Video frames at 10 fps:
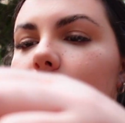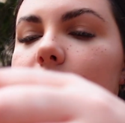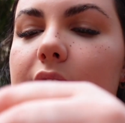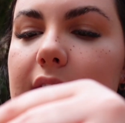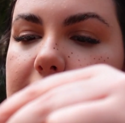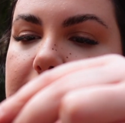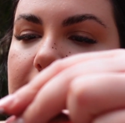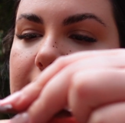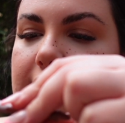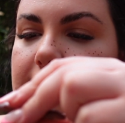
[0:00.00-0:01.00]
So this
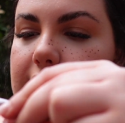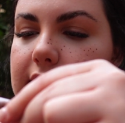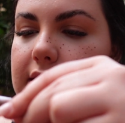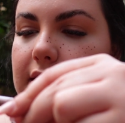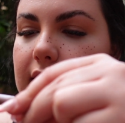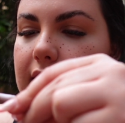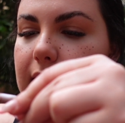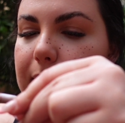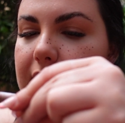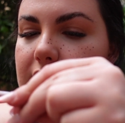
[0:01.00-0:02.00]
is
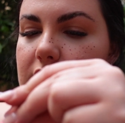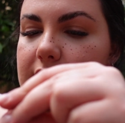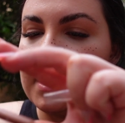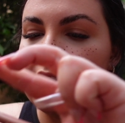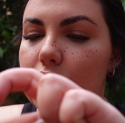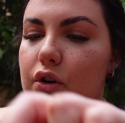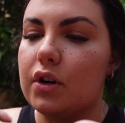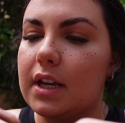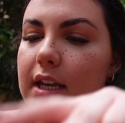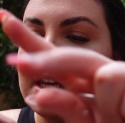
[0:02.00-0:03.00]
the Peaches and
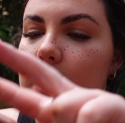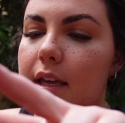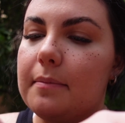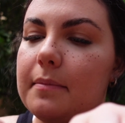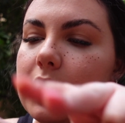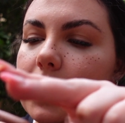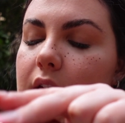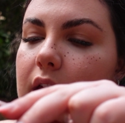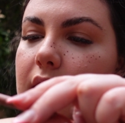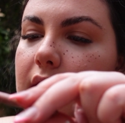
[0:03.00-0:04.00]
Cream
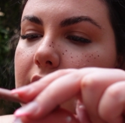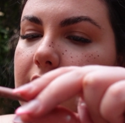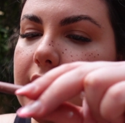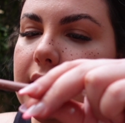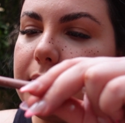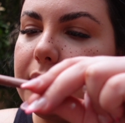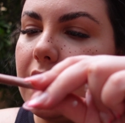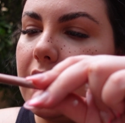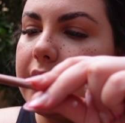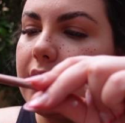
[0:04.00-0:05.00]
lip
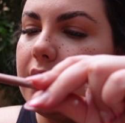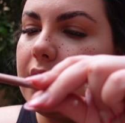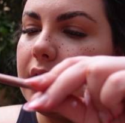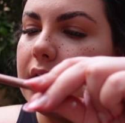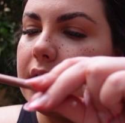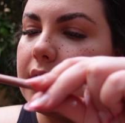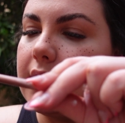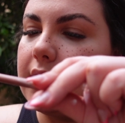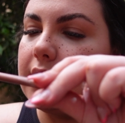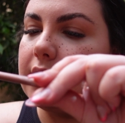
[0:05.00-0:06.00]
liner
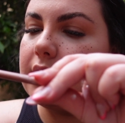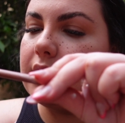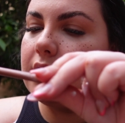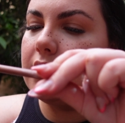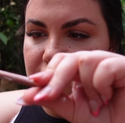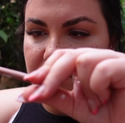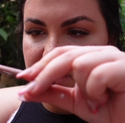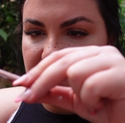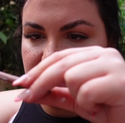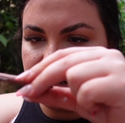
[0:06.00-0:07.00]
in
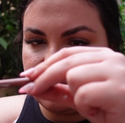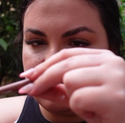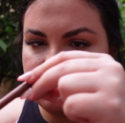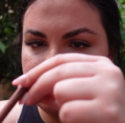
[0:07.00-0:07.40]
Praline.